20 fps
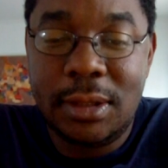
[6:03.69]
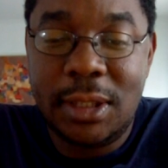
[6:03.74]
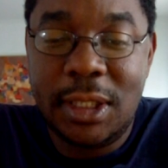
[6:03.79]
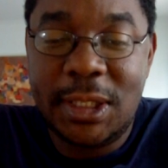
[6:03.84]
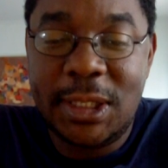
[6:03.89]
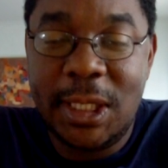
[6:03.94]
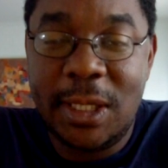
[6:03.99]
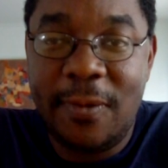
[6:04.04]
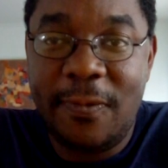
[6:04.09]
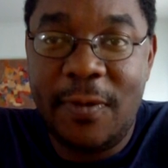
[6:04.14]
They
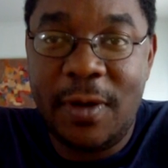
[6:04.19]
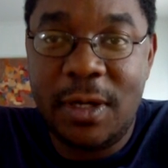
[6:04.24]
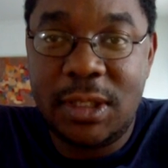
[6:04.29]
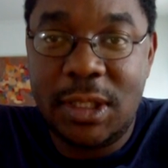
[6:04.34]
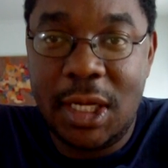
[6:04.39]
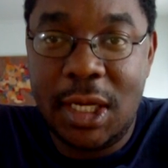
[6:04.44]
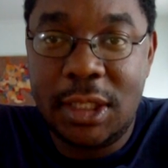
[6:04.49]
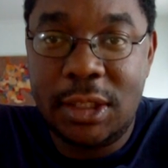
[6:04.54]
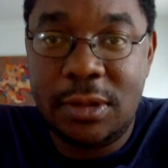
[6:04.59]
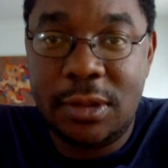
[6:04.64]
said the
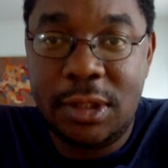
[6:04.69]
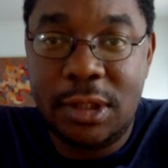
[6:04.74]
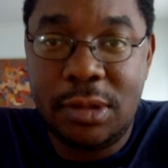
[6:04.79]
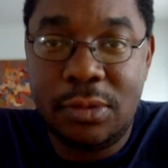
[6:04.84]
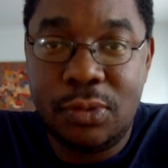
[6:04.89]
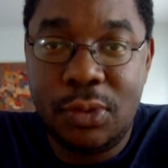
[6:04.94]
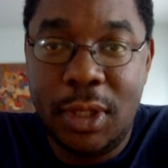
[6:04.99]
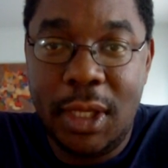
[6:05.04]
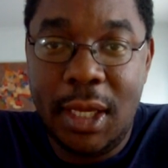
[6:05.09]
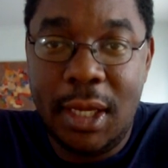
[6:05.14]
first 100
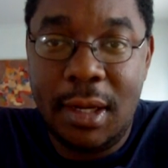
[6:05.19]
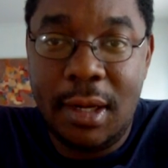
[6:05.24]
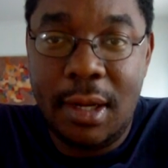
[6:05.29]
would